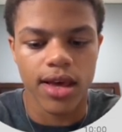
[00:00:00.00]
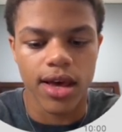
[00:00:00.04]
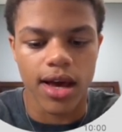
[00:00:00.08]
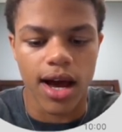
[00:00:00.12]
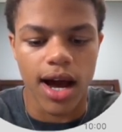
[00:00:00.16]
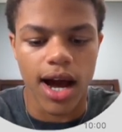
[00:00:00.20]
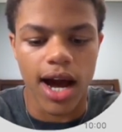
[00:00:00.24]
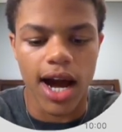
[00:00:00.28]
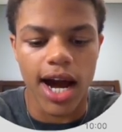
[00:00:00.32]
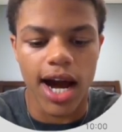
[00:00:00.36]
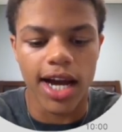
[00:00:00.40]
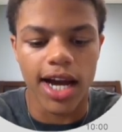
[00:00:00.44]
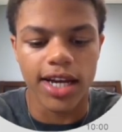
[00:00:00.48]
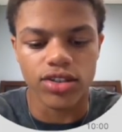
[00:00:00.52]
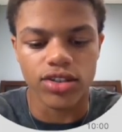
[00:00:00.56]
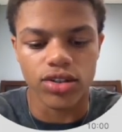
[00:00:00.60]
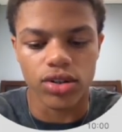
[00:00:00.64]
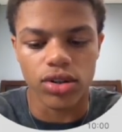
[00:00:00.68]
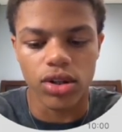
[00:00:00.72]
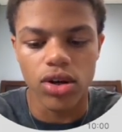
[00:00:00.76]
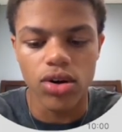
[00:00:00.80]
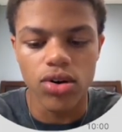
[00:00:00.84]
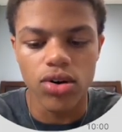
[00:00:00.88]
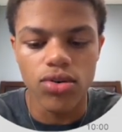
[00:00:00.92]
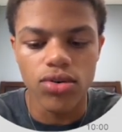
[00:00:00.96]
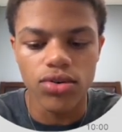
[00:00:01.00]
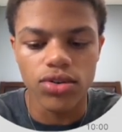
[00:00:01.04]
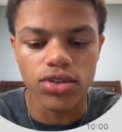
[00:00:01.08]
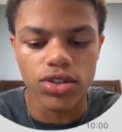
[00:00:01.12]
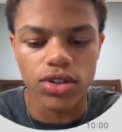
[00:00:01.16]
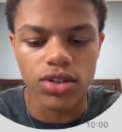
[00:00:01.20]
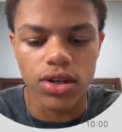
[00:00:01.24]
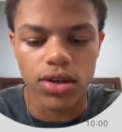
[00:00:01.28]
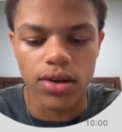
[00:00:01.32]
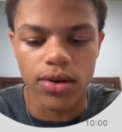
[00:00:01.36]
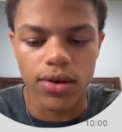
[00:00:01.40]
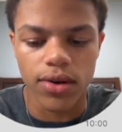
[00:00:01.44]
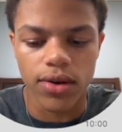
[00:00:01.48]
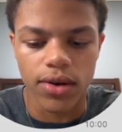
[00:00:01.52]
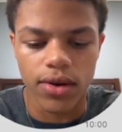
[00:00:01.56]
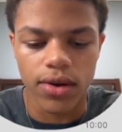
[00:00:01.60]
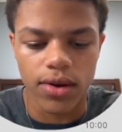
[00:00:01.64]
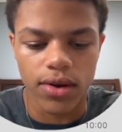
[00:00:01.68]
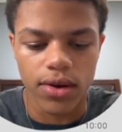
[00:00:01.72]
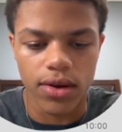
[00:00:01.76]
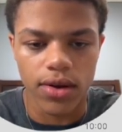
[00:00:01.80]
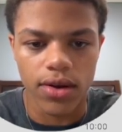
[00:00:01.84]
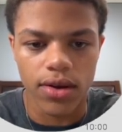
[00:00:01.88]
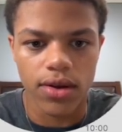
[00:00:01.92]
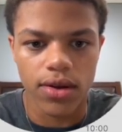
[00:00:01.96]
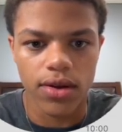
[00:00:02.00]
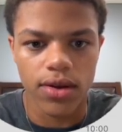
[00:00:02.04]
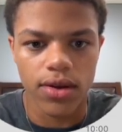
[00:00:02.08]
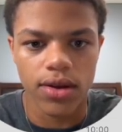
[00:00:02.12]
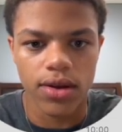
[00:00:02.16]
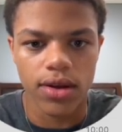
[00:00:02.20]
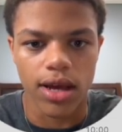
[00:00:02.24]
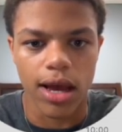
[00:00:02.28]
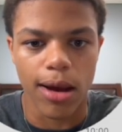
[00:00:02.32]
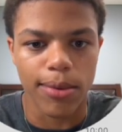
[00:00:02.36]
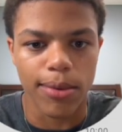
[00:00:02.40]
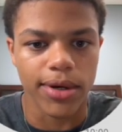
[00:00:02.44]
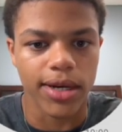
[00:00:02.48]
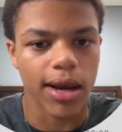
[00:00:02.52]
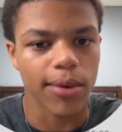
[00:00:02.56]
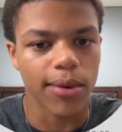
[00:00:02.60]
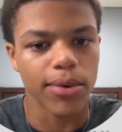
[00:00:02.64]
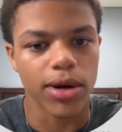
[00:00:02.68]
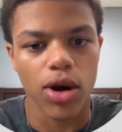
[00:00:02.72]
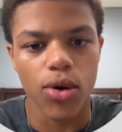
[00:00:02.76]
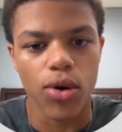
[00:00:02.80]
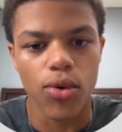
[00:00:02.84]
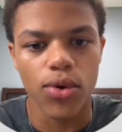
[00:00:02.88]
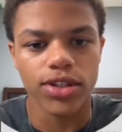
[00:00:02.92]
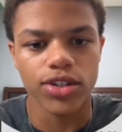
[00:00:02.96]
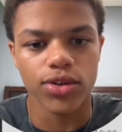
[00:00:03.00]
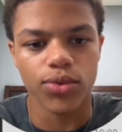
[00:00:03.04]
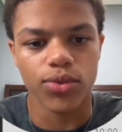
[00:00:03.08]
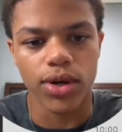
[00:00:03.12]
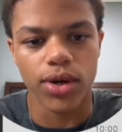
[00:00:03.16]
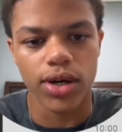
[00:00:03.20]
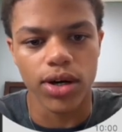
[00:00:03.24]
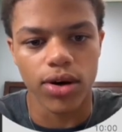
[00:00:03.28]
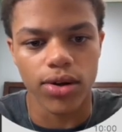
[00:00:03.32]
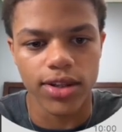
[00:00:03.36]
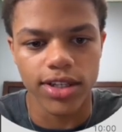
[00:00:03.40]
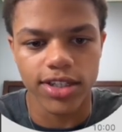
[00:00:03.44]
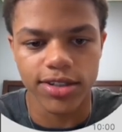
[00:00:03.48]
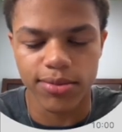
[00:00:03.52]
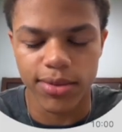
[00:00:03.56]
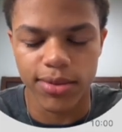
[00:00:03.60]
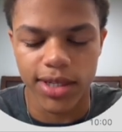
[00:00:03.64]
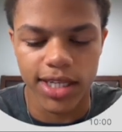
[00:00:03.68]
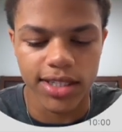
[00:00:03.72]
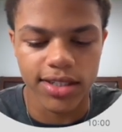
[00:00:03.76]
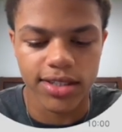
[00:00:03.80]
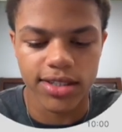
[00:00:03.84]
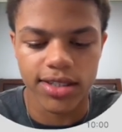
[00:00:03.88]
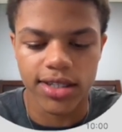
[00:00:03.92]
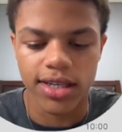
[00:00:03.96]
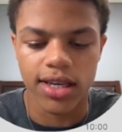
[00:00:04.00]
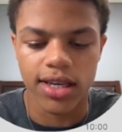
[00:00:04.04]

highs or lows. I'm gonna go into what all this means.